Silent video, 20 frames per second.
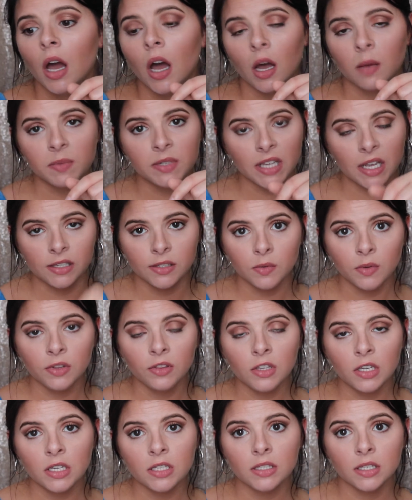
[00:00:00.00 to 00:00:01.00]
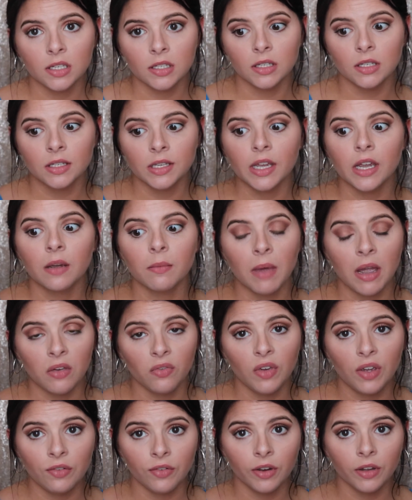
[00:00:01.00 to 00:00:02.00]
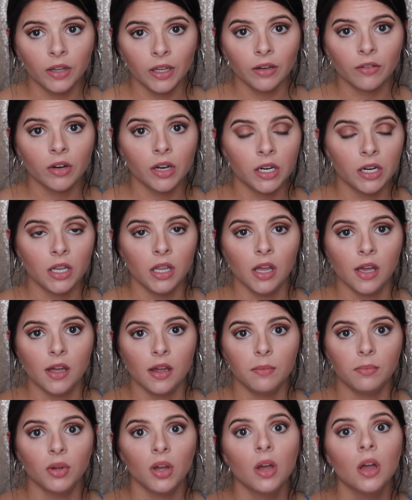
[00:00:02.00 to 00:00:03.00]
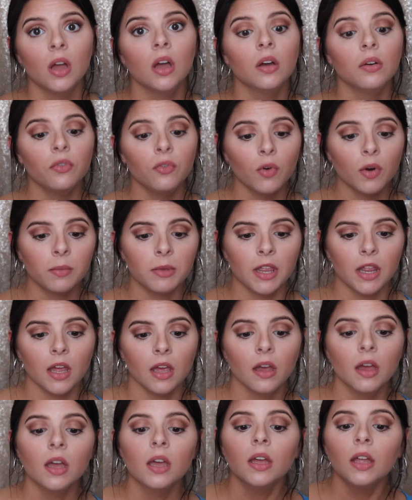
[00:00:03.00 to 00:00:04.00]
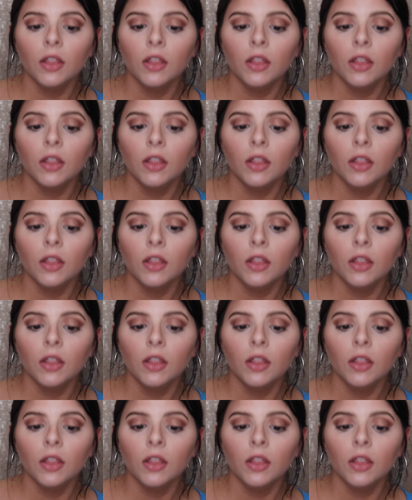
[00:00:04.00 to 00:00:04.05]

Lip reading: Obsessed with these. This is like my favorite liquid lip formula.